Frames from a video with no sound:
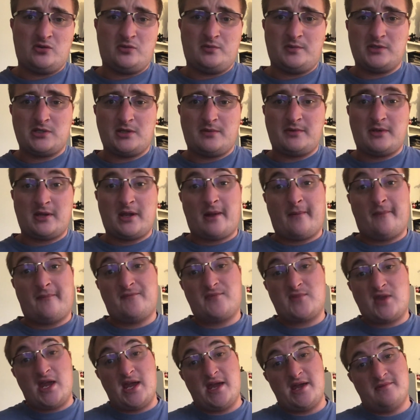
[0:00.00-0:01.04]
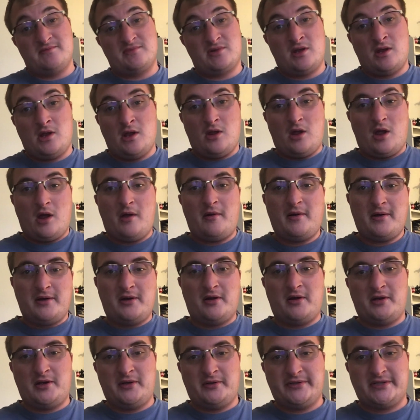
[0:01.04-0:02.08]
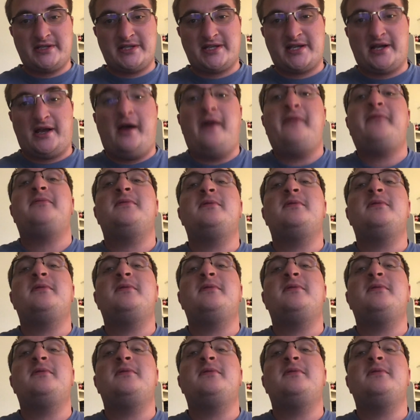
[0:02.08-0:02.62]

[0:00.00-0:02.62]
something like that, games, and all stuff